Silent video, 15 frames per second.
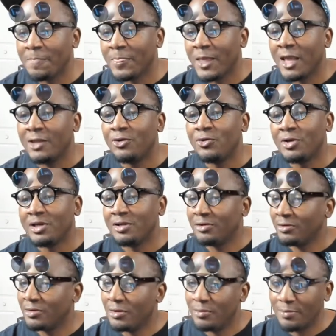and you
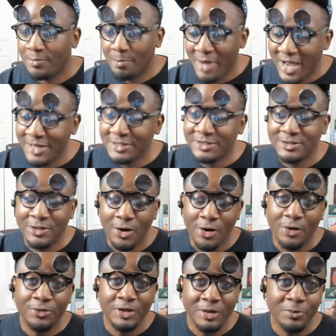can minus
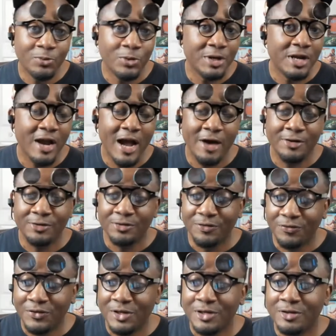on them when they're out on the
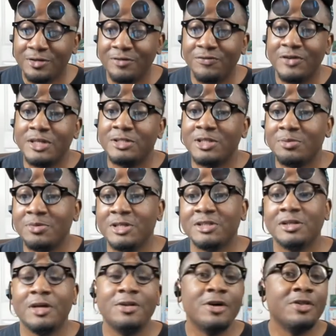field and fetch up
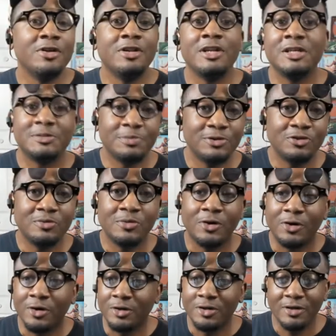another Nyxbloom,
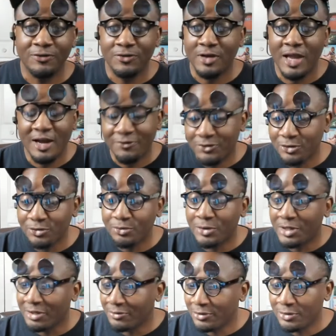or if you have to,
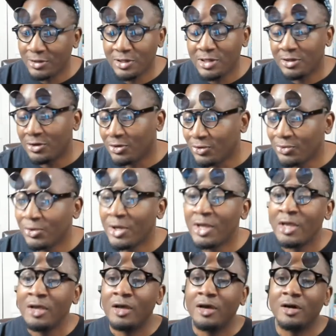whatever you need to do.
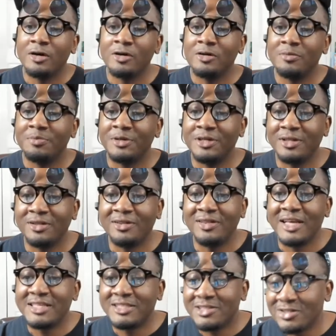But
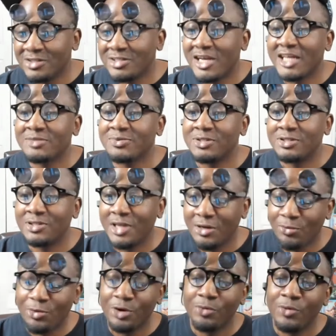they synergize with the deck
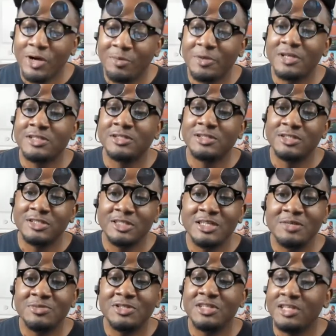real well because the
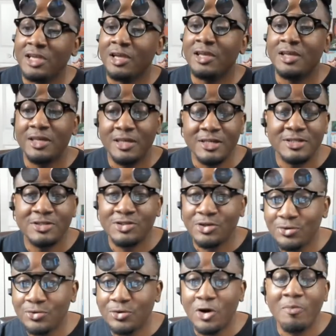CMC is
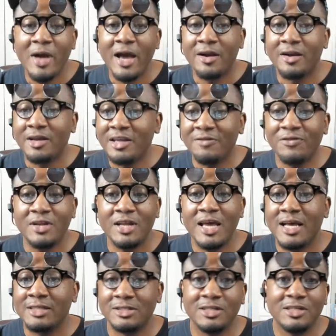2. No matter if it
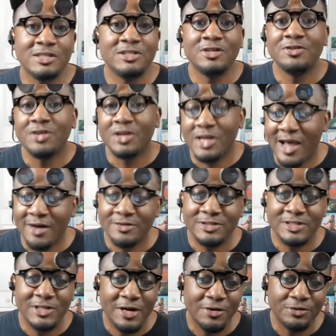has a gazillion
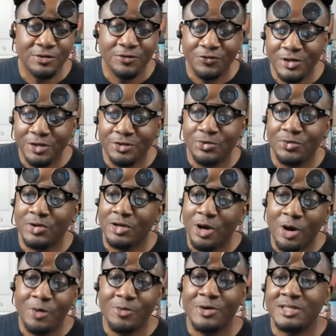counters out on the field, you can
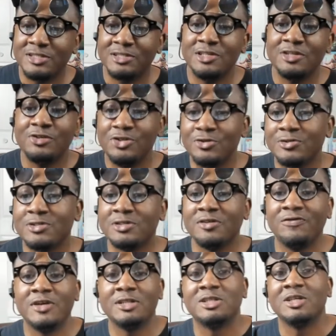always still use it to
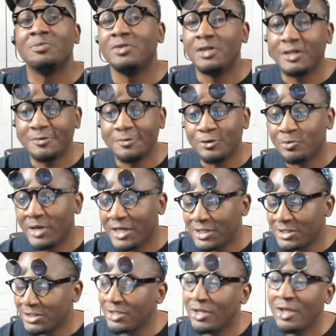fetch up a Nyxbloom
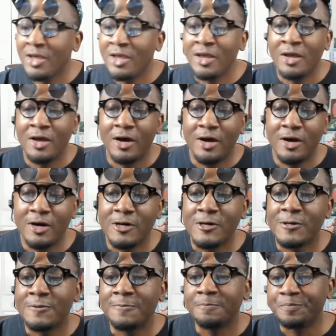Ancient.
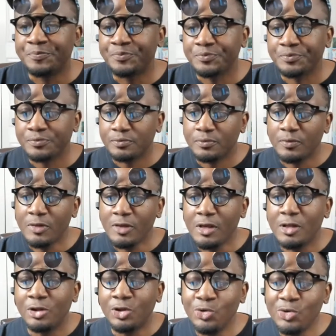
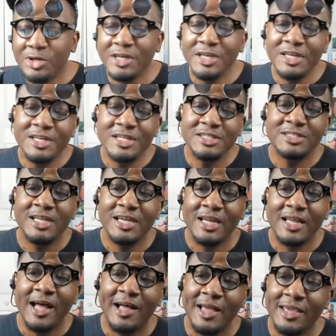Lukka in this
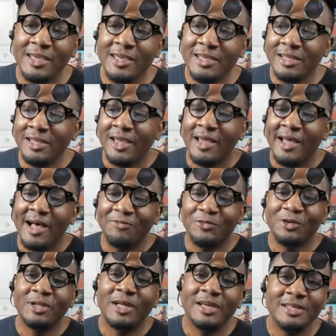deck, I
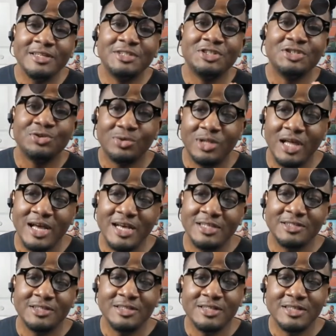feel like he's
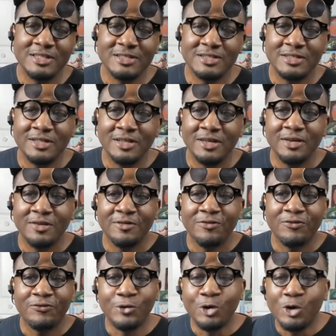utilized to his
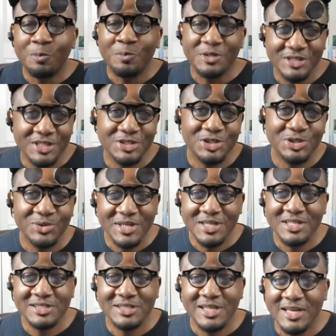full potential in
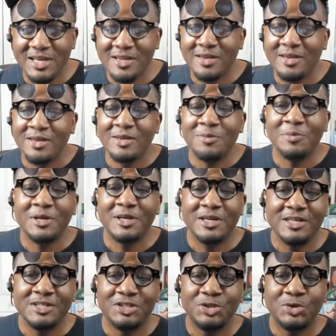this deck
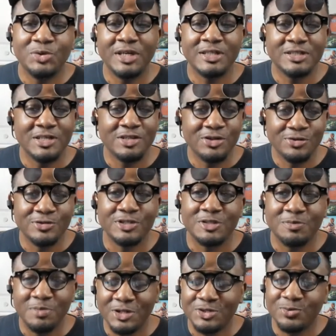because you get to use his
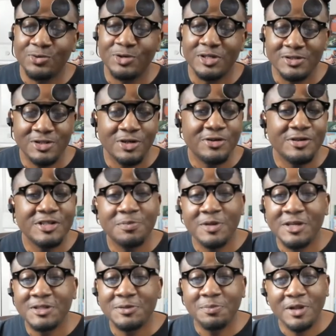+1. So his
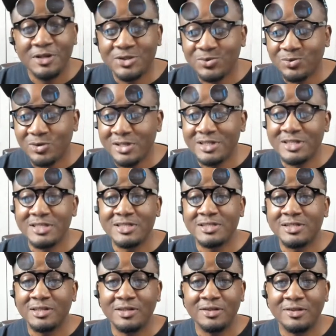+1
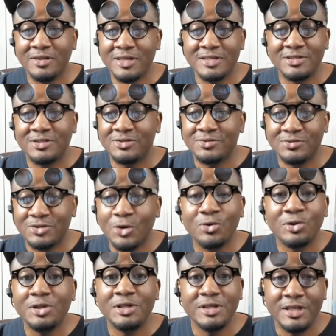is
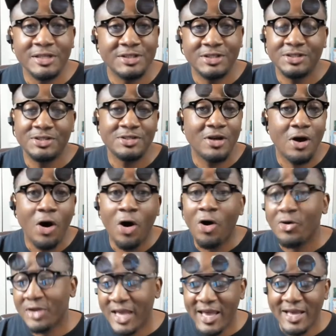totally, it's just
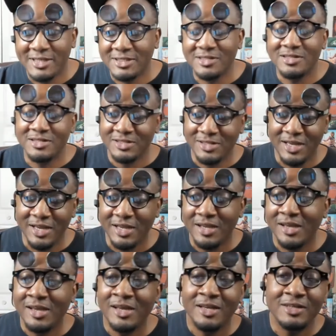all gas in this
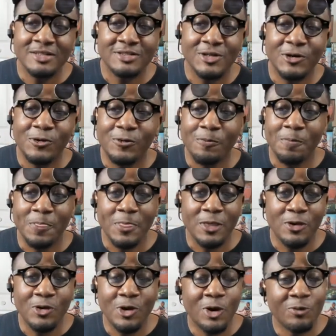deck. So
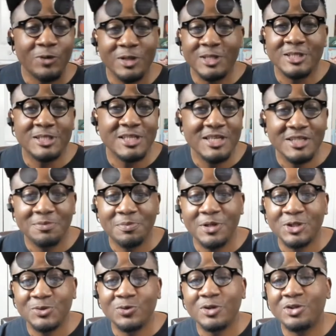you don't really see his
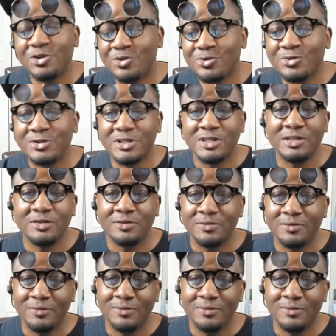+1 used in